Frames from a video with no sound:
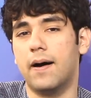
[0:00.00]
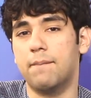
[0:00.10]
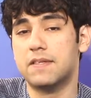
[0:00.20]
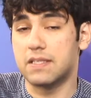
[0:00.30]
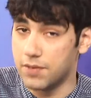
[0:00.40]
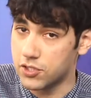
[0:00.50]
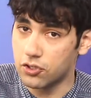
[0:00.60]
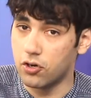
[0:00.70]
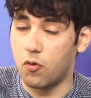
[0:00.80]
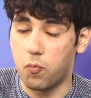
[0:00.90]
summation
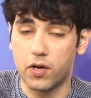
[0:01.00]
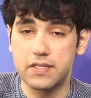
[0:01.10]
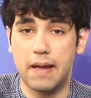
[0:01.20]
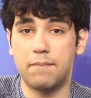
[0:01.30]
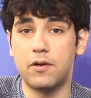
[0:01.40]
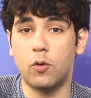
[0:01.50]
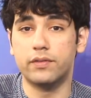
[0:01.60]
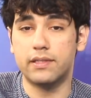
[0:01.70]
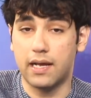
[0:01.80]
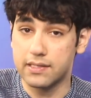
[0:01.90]
of what has happened over the
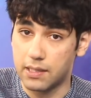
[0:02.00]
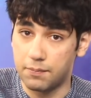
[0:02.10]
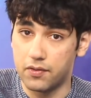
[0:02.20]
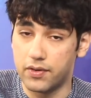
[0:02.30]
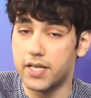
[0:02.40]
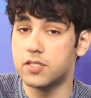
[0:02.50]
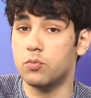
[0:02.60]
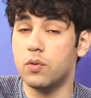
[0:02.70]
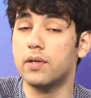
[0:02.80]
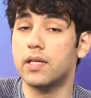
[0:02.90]
last couple of days. We
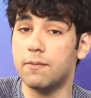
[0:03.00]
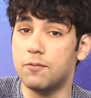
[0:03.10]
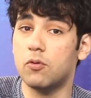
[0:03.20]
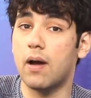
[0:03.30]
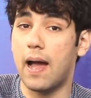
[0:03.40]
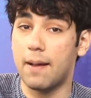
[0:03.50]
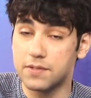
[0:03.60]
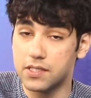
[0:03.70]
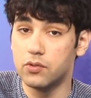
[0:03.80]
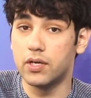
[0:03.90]
will keep you
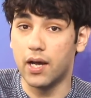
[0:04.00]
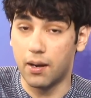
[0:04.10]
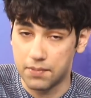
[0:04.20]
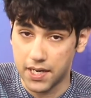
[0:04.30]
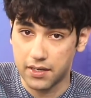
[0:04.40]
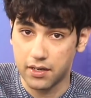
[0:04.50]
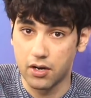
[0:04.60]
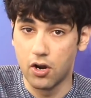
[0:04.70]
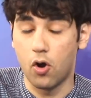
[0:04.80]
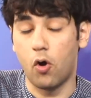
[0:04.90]
absolutely updated
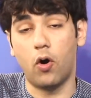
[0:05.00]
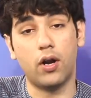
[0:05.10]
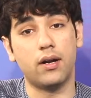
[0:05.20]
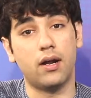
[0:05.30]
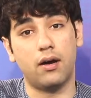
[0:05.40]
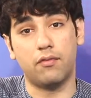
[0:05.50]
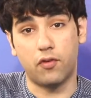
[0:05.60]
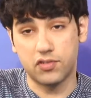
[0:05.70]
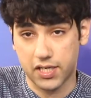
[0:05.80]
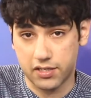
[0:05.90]
on Foreign
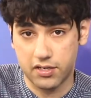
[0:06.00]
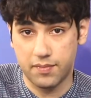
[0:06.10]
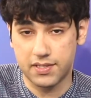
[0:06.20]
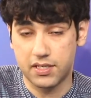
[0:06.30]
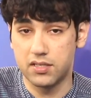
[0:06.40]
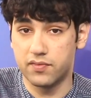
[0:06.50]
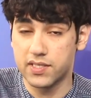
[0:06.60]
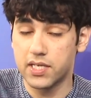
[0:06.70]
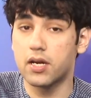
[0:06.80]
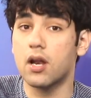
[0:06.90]
Secretary Misri's
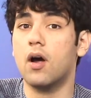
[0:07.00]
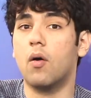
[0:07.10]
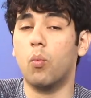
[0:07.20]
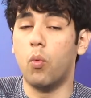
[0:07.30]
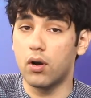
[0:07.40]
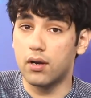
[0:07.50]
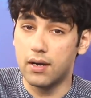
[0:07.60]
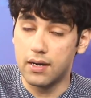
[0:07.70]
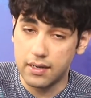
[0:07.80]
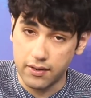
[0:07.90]
visit, what
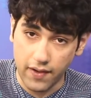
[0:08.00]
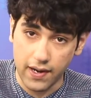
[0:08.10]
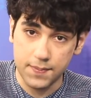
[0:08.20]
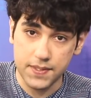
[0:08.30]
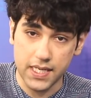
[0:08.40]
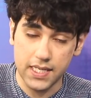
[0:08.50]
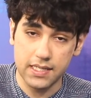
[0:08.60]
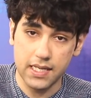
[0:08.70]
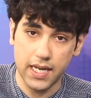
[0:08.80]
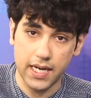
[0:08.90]
develops in
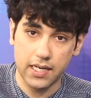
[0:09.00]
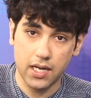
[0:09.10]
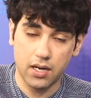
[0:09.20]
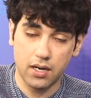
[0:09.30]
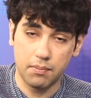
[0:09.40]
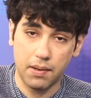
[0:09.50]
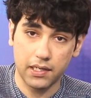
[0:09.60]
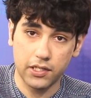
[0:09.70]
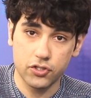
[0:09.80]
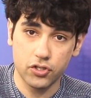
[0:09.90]
the
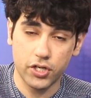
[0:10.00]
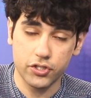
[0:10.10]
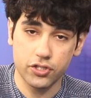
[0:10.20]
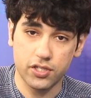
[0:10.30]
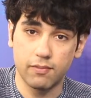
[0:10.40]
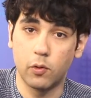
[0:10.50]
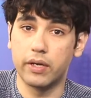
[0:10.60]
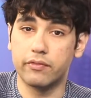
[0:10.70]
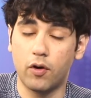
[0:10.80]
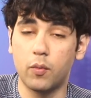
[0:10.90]
India-Bangladesh relationship going
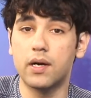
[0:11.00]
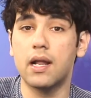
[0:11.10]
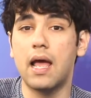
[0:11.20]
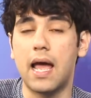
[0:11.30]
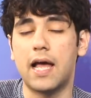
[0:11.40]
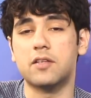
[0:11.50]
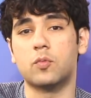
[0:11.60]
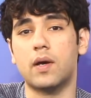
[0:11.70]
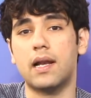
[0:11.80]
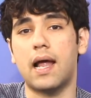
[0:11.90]
forward, as
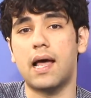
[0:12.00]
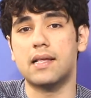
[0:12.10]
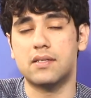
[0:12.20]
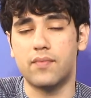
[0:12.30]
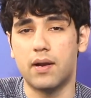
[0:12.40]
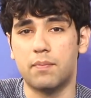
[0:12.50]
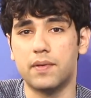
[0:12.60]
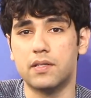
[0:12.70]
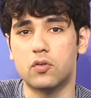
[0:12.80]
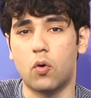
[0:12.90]
well as
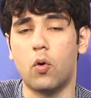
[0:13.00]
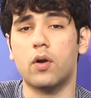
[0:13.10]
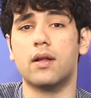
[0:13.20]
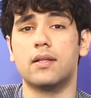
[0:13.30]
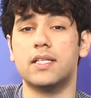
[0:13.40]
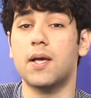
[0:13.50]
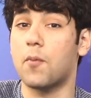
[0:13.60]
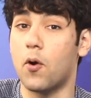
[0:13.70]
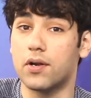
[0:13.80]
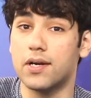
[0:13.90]
developments on the
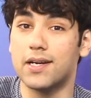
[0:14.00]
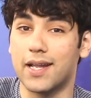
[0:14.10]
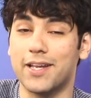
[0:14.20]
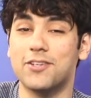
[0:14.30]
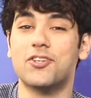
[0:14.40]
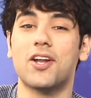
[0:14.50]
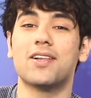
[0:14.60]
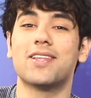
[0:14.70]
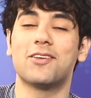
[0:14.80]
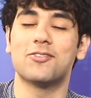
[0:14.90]
subcontinent in general.
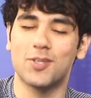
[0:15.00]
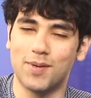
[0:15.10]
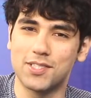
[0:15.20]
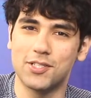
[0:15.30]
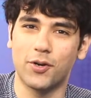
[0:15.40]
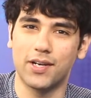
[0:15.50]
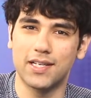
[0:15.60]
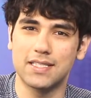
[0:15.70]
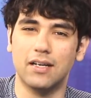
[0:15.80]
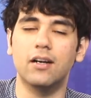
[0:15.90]
Thank you so much for joining us
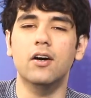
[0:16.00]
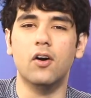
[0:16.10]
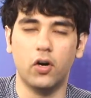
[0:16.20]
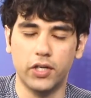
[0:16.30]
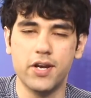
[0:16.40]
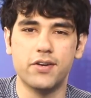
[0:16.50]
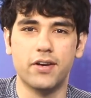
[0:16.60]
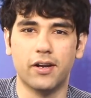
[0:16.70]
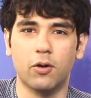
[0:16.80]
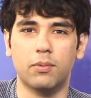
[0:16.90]
here on India Today
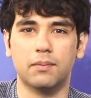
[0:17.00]
Global.